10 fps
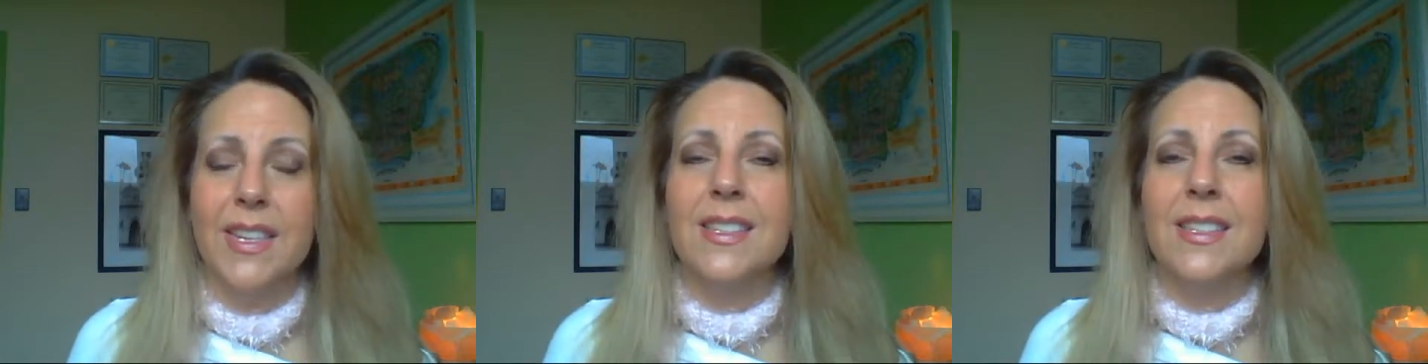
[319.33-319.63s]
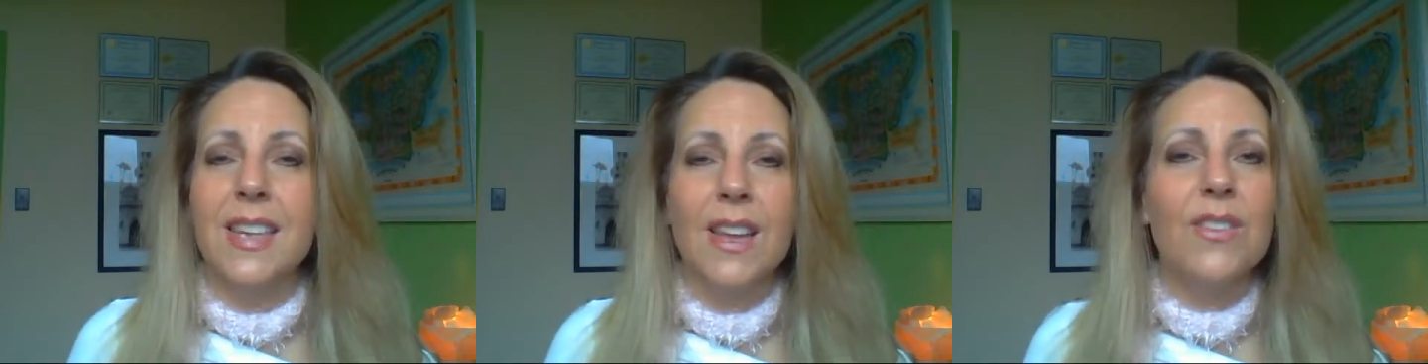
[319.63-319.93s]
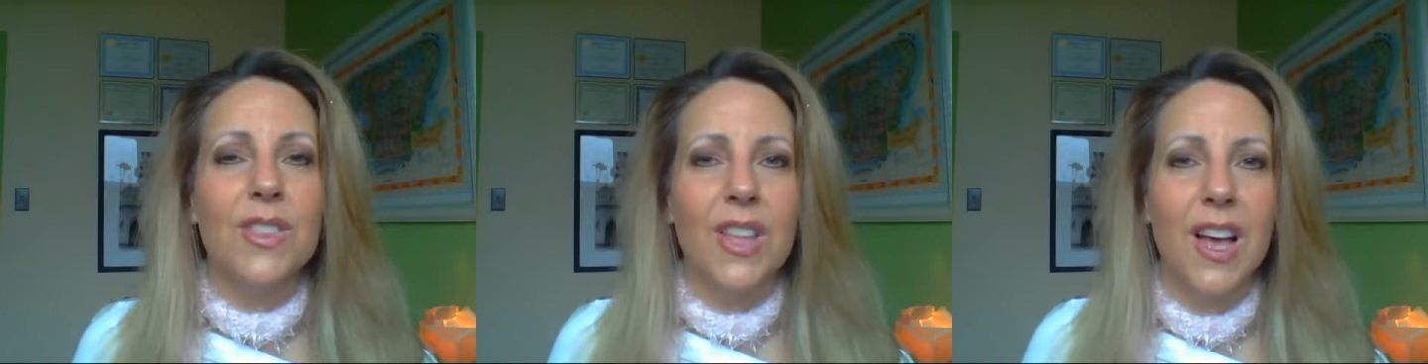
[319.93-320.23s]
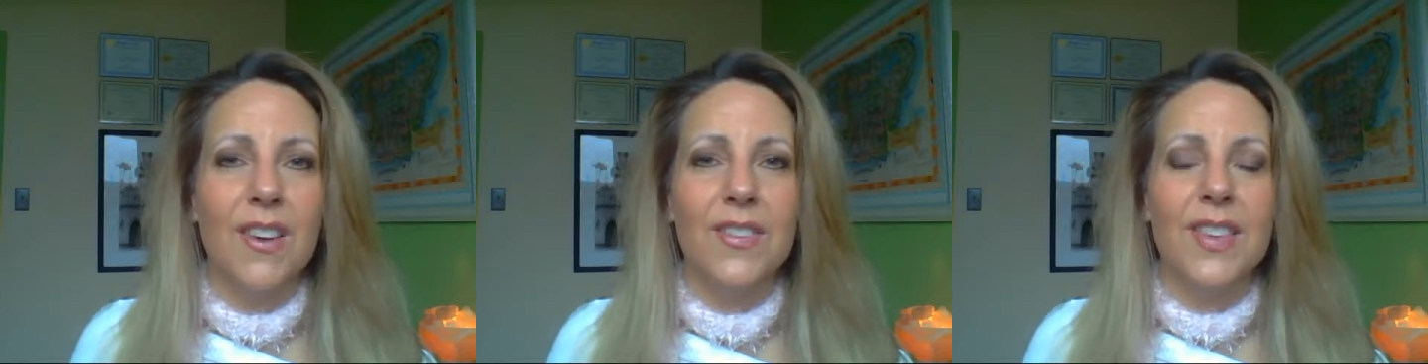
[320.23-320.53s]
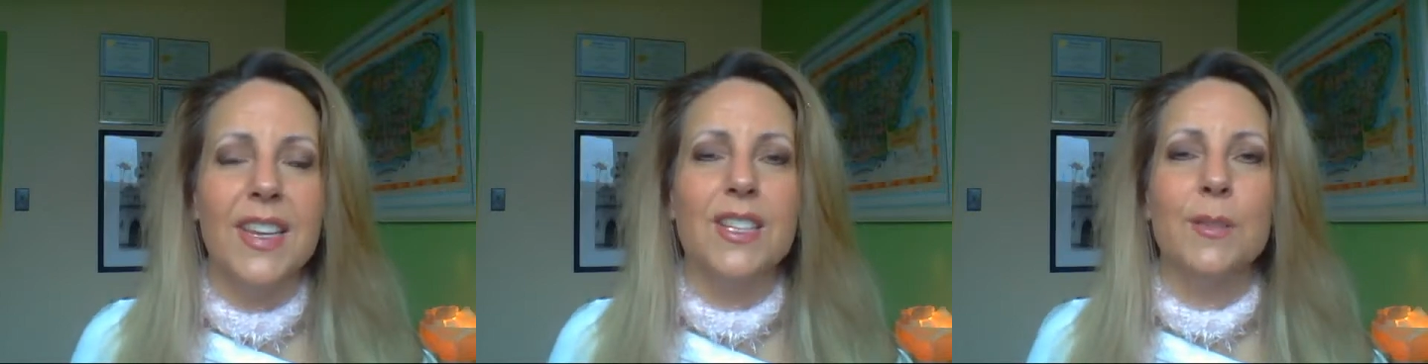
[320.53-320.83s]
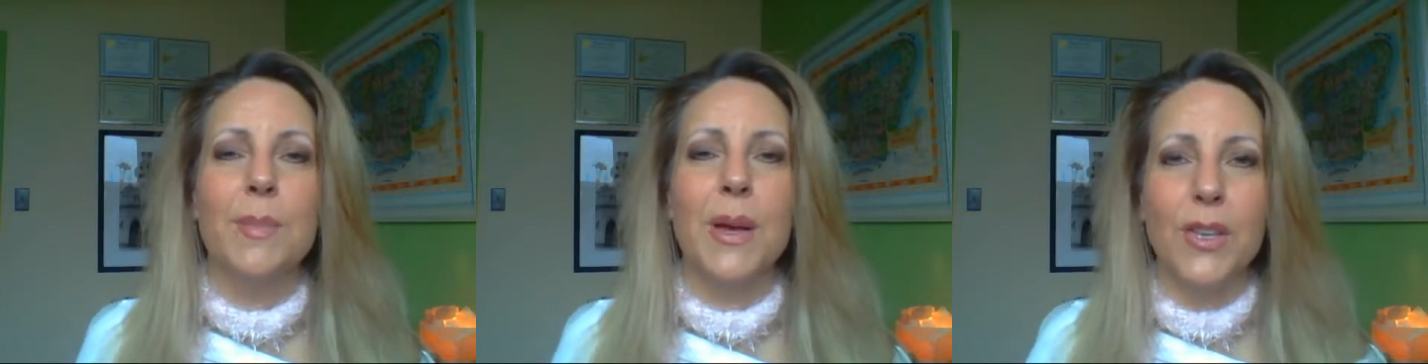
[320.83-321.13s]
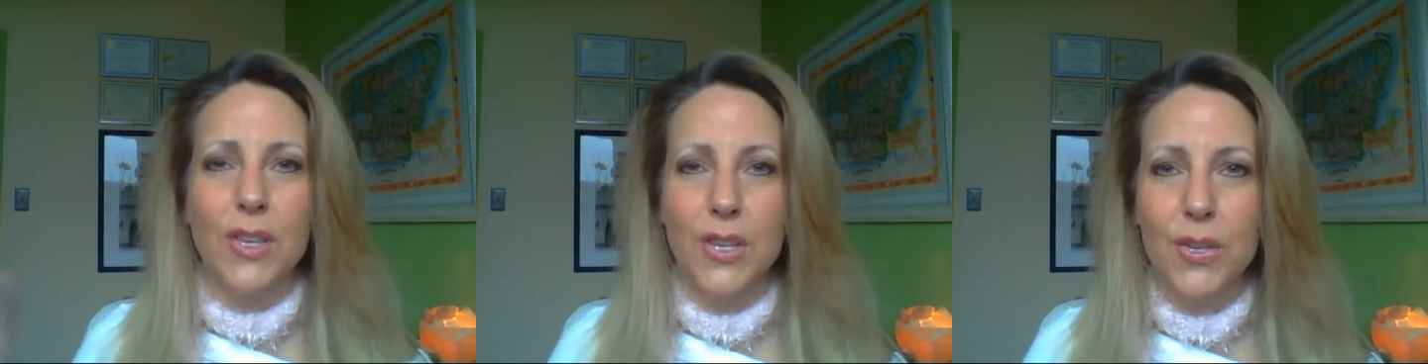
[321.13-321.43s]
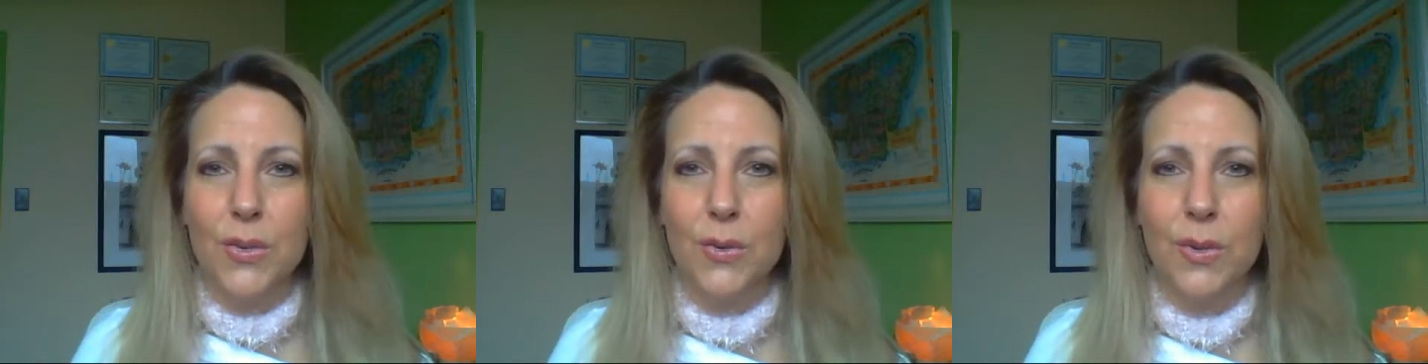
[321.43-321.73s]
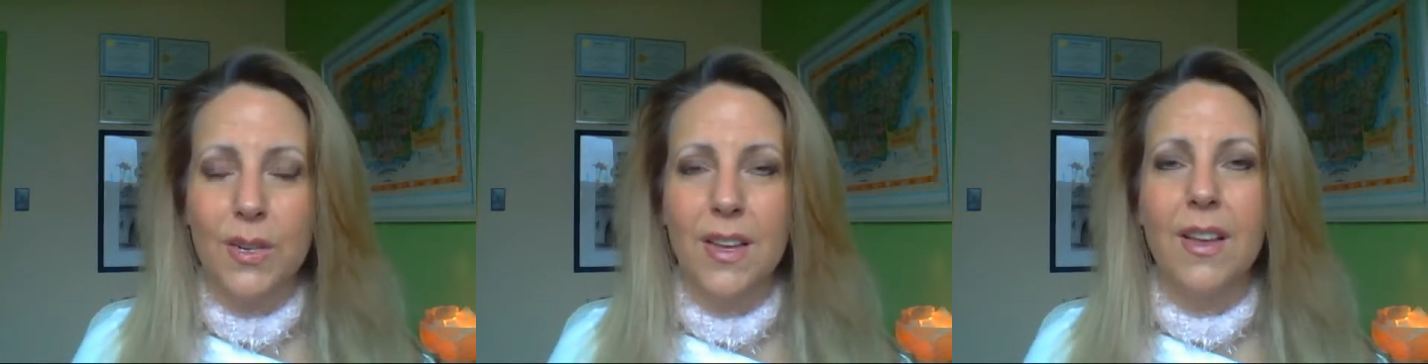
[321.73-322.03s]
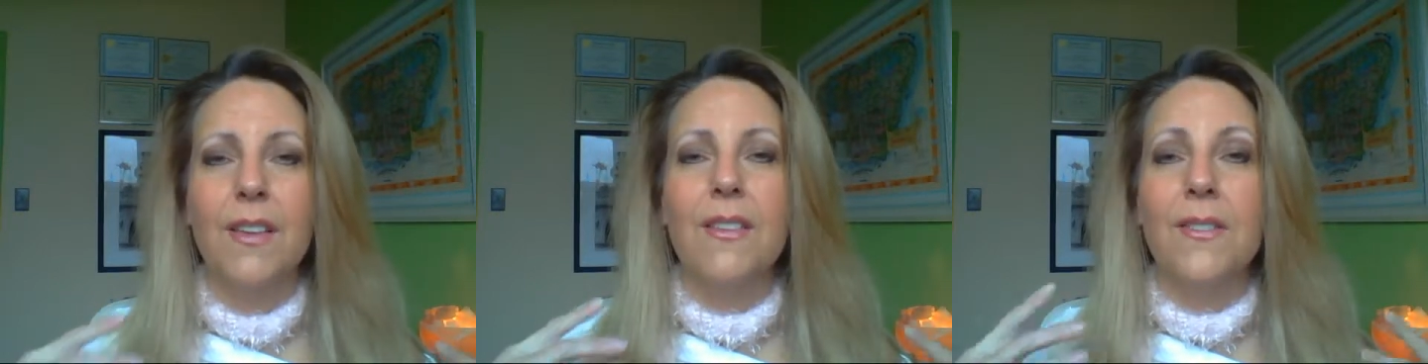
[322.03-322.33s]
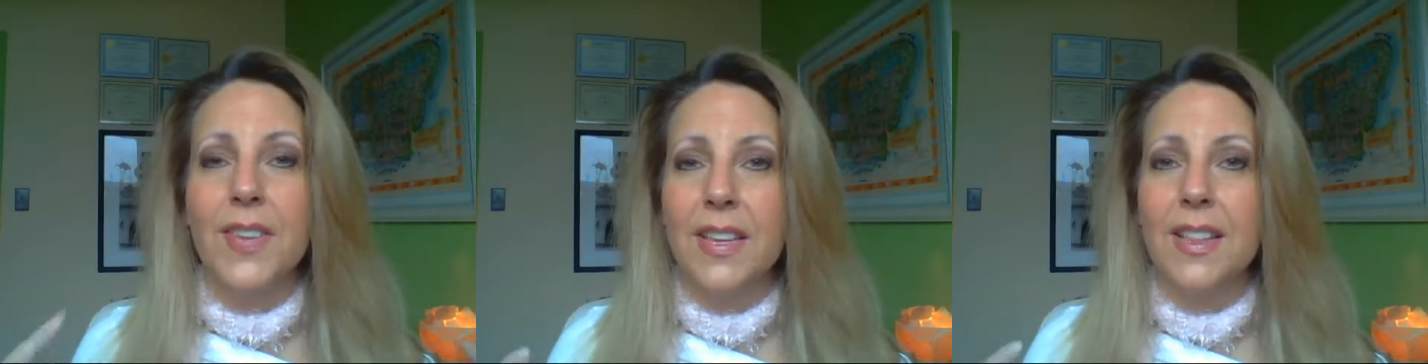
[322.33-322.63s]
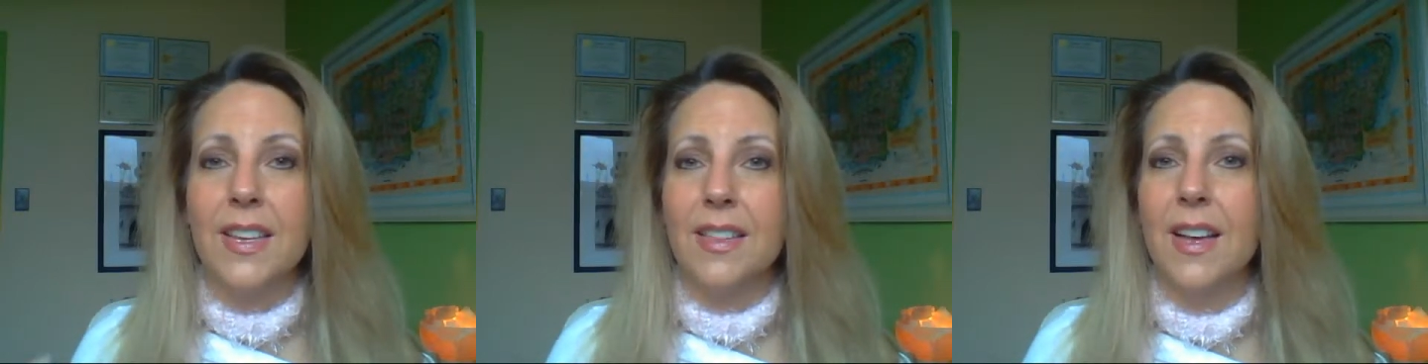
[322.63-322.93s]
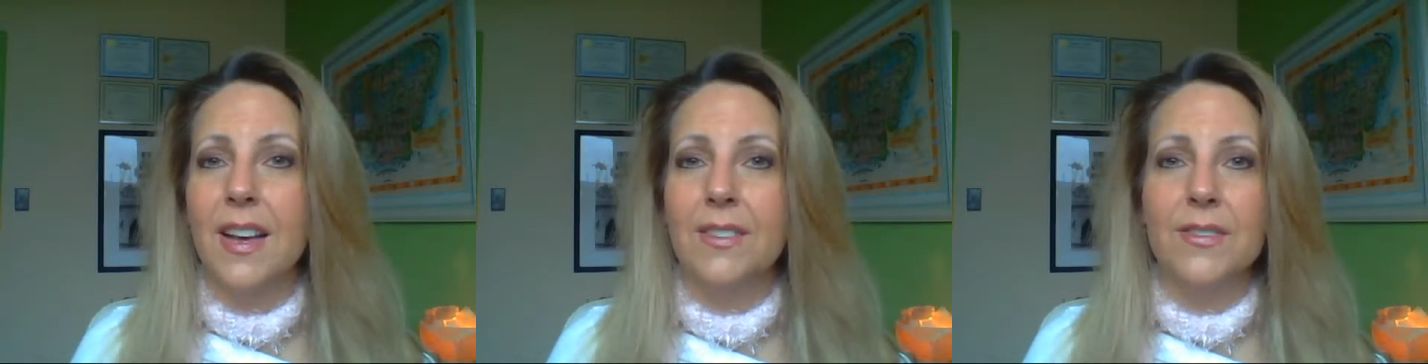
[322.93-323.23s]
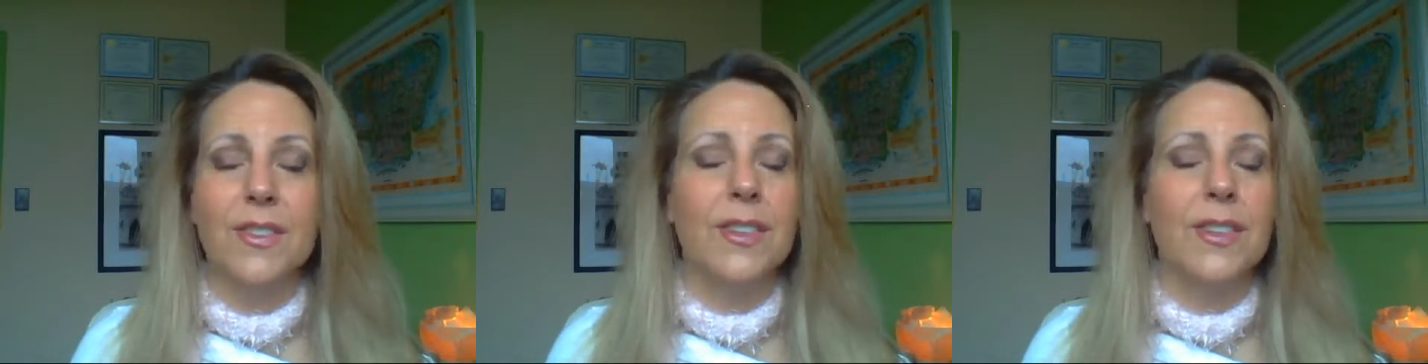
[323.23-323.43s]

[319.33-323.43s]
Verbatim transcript: It's a day of love, and it's about you feeling love